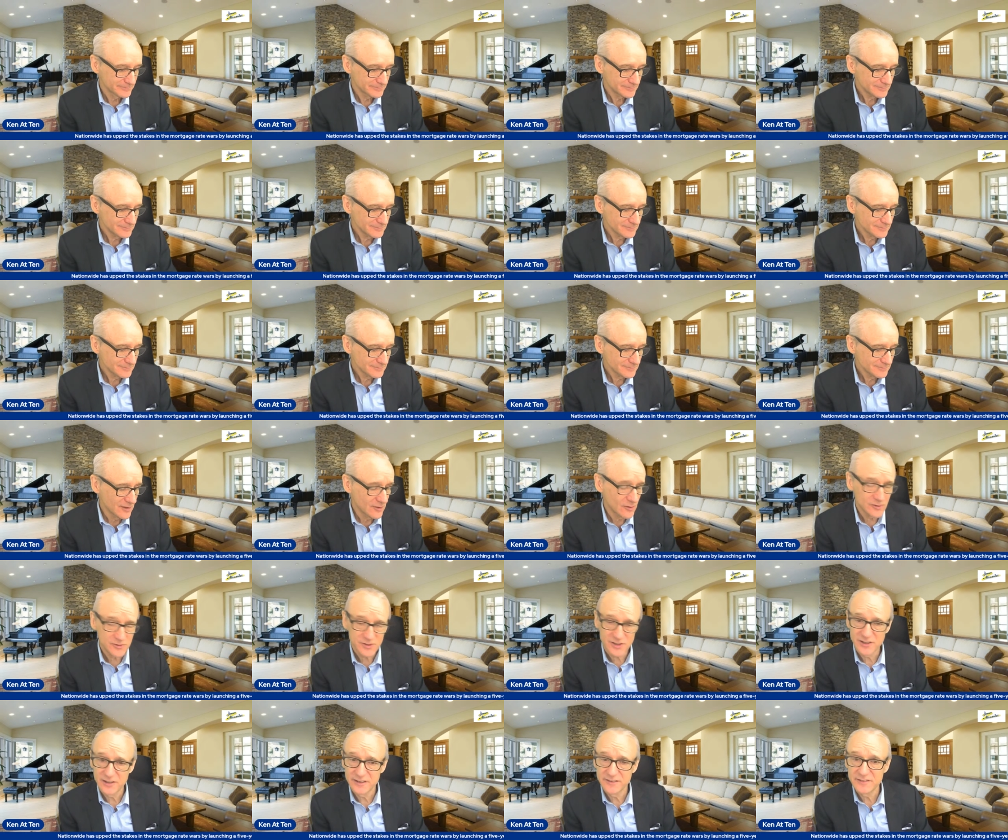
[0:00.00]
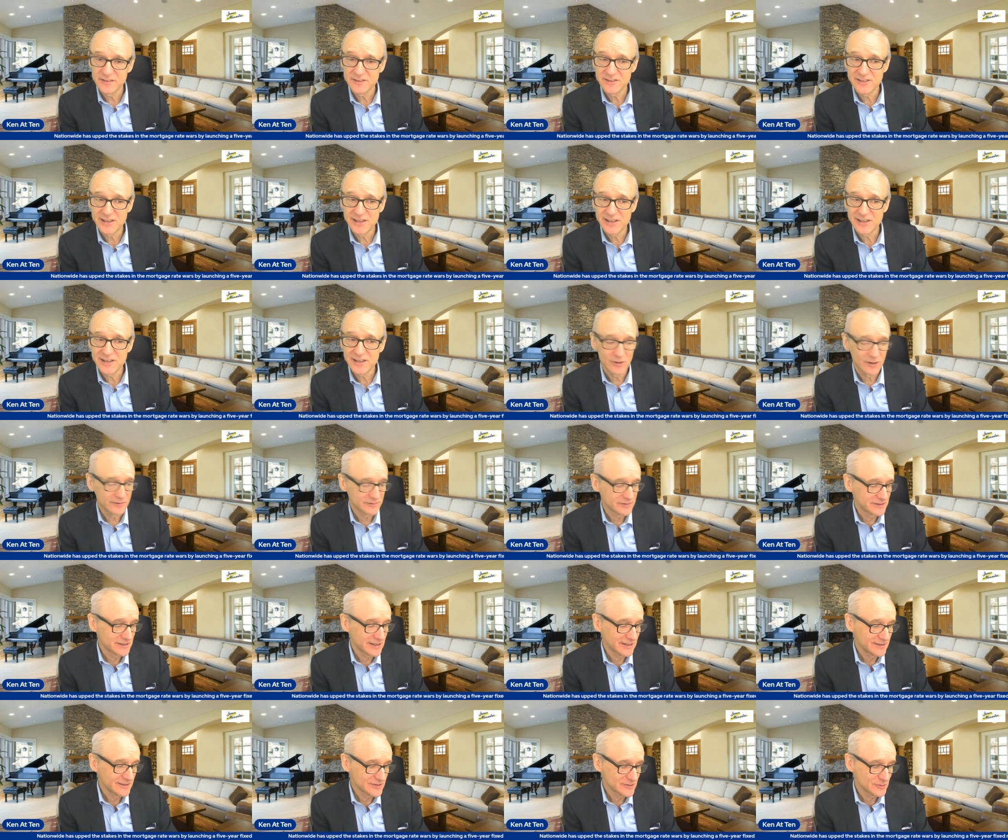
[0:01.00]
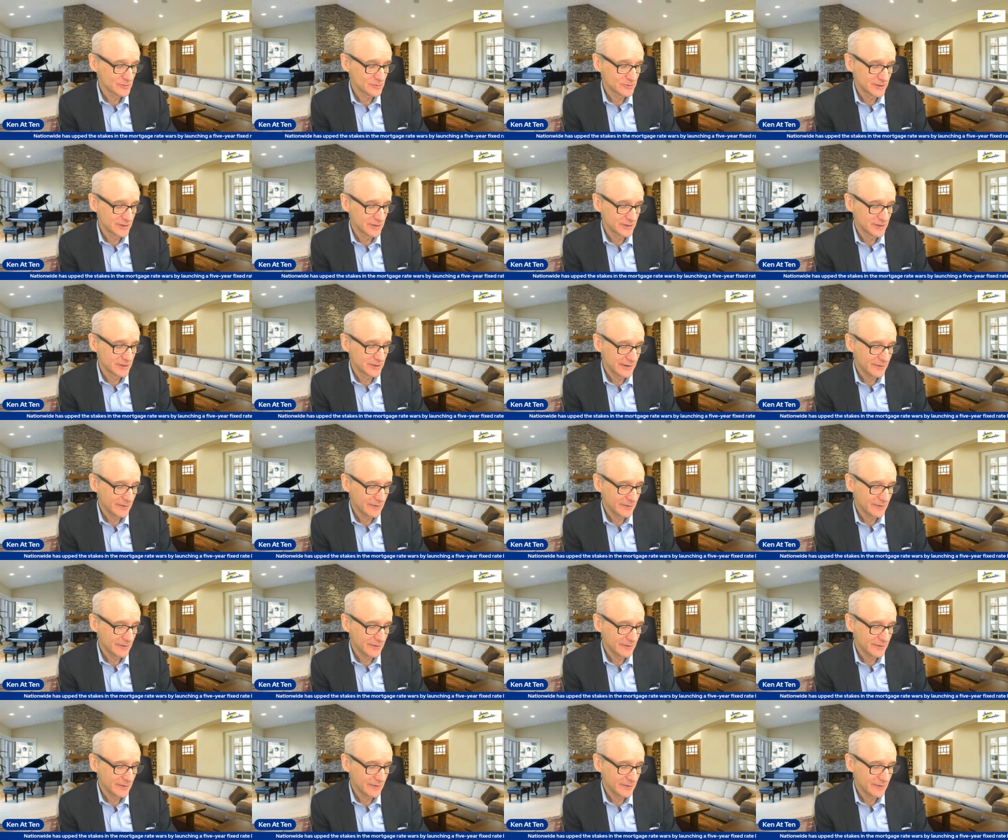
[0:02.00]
An article in the Telegraph today is talking about